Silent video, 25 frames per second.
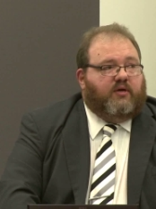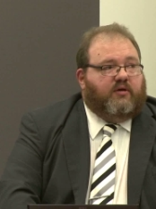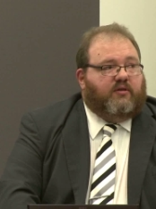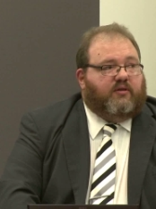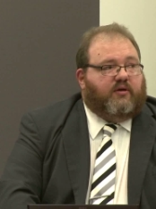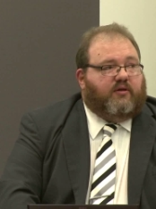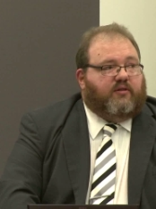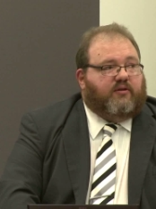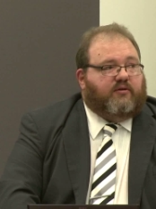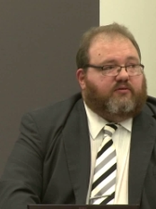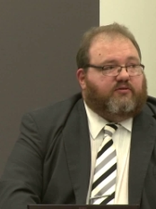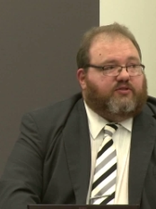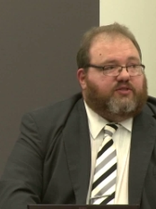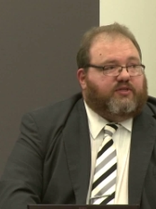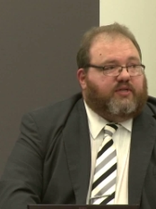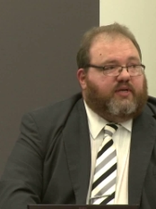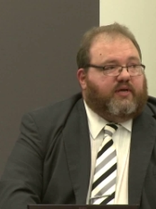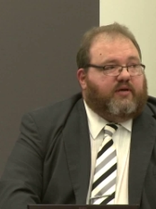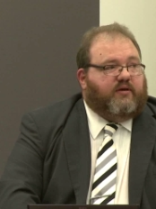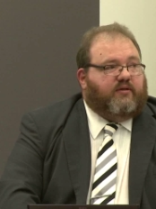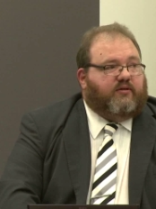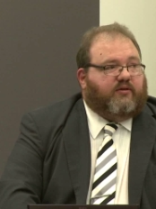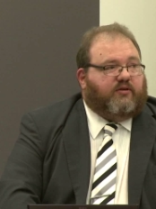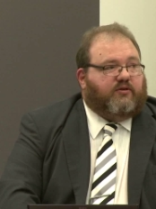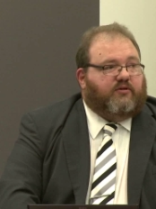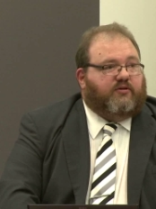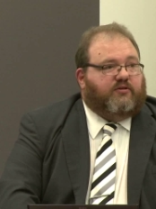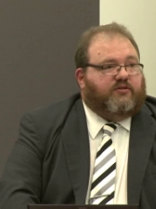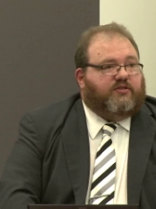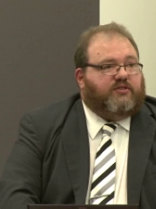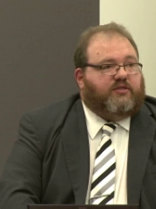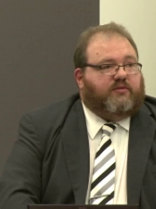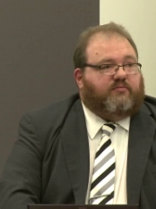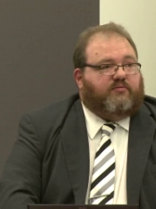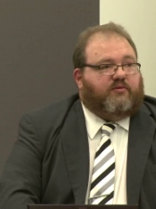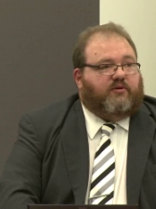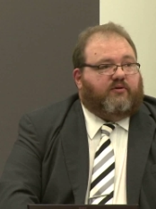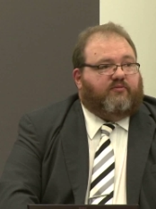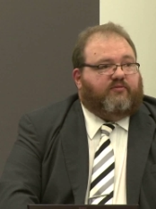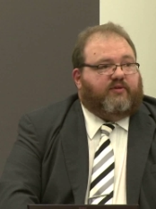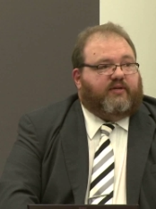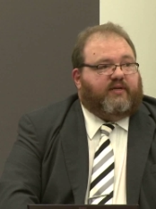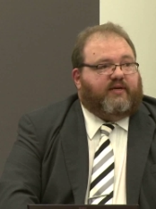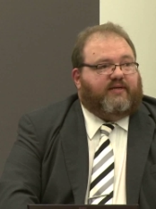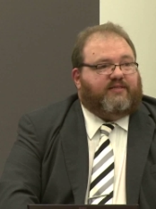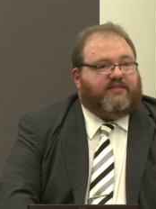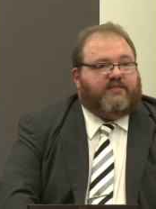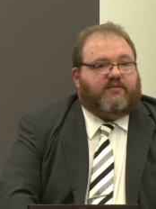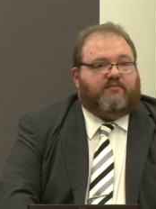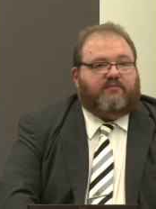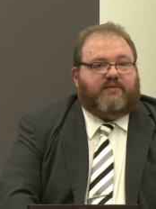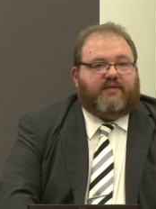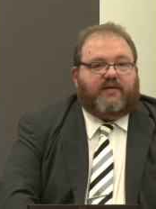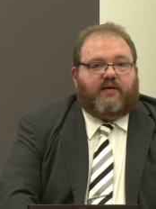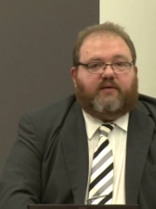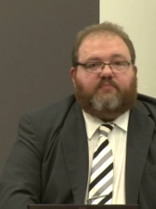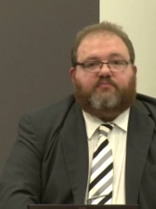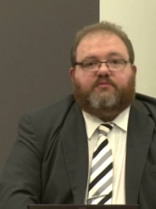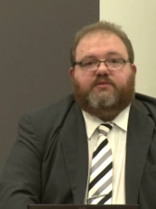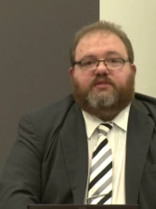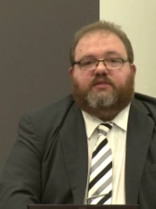though there is now the concept of it has to be up